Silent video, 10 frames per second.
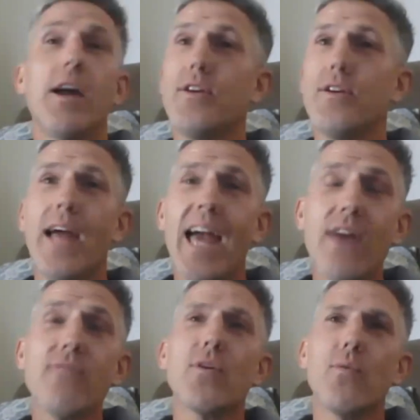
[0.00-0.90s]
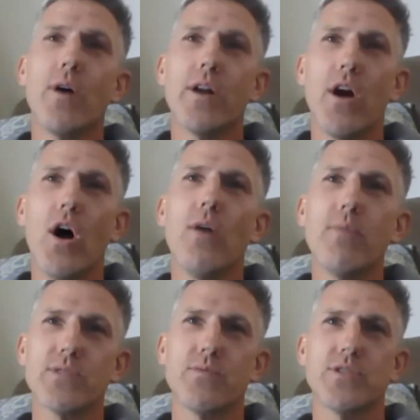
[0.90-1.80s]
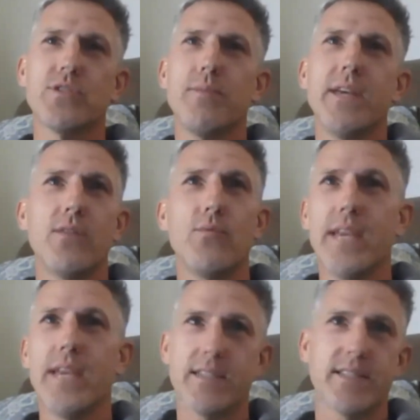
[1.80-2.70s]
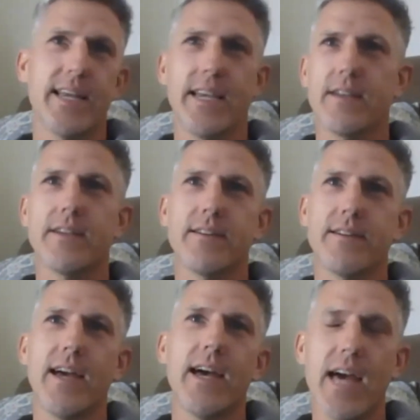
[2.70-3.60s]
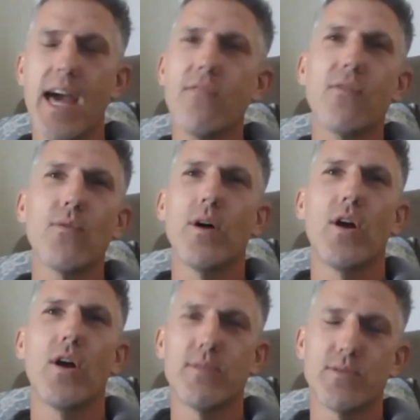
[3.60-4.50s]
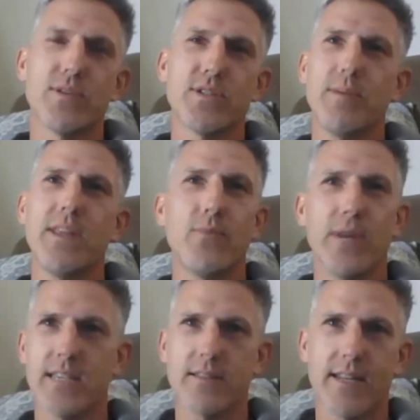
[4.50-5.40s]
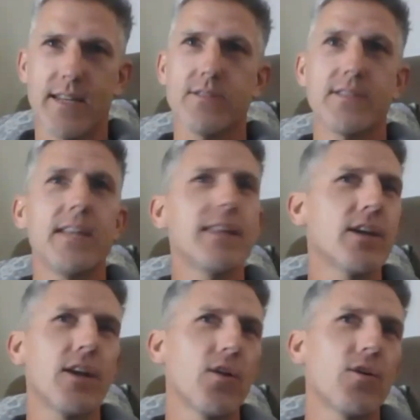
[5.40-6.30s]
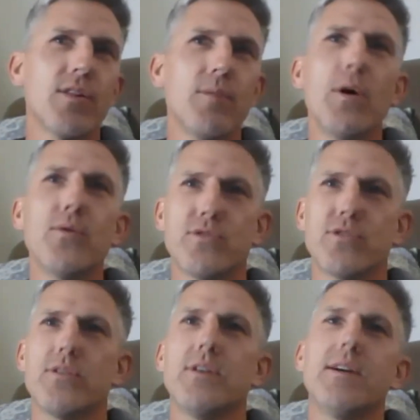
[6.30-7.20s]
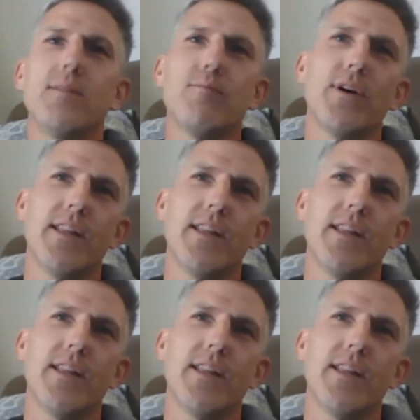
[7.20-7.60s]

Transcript: everyone always wants to be the weakest link. Everyone always wants to be the weakest link, because then they're going to learn the most. But